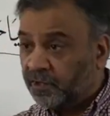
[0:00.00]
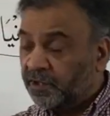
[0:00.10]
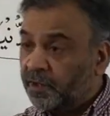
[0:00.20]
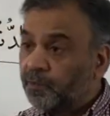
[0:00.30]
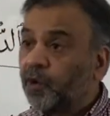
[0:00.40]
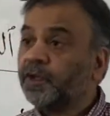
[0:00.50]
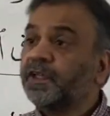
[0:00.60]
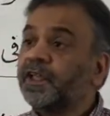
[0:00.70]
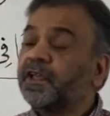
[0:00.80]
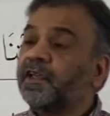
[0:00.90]
The
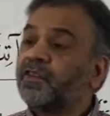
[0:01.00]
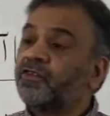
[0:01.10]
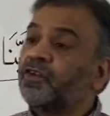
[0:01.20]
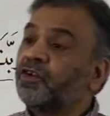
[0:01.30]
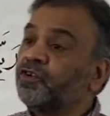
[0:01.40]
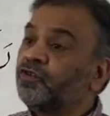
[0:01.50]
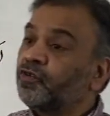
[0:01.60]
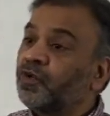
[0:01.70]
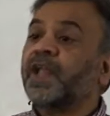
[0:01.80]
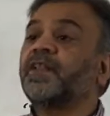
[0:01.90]
important thing is to
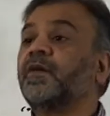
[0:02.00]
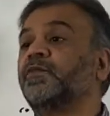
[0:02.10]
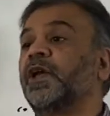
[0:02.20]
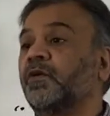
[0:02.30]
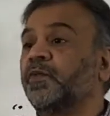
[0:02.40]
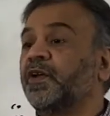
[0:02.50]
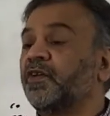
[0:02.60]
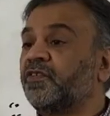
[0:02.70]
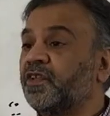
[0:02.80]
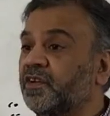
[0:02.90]
write them down,
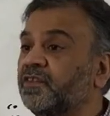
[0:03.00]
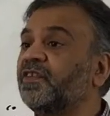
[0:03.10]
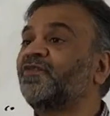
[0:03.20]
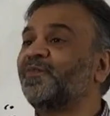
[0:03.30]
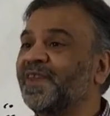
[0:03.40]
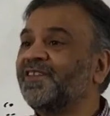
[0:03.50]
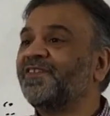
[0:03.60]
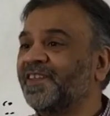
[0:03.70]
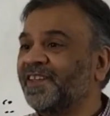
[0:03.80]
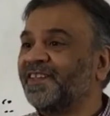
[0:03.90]
because there is a
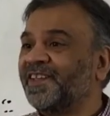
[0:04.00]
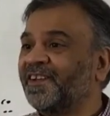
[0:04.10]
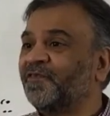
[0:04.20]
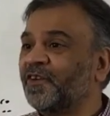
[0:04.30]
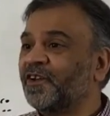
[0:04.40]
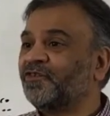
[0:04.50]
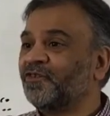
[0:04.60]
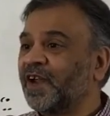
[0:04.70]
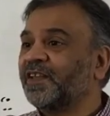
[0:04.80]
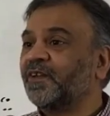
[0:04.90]
space there for us to
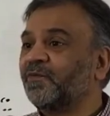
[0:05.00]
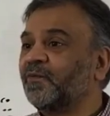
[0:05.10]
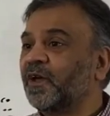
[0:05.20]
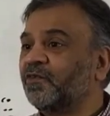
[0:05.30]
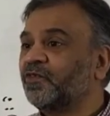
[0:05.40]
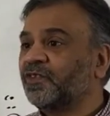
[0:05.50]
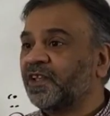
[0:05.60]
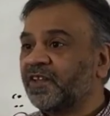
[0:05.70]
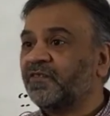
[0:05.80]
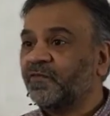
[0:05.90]
write them down, so
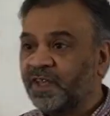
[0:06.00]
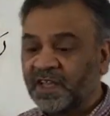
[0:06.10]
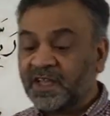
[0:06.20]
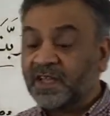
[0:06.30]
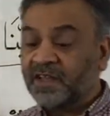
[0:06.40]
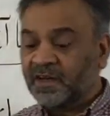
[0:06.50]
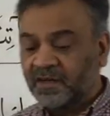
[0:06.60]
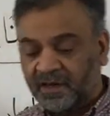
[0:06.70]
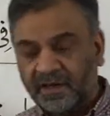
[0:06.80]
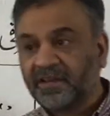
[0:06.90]
that we
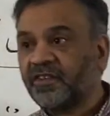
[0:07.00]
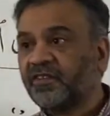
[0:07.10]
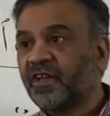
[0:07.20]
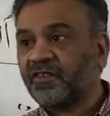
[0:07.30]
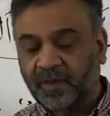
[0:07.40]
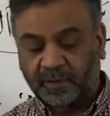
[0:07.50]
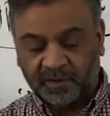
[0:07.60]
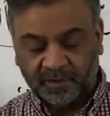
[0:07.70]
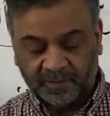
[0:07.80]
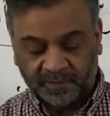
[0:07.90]
learn this concept.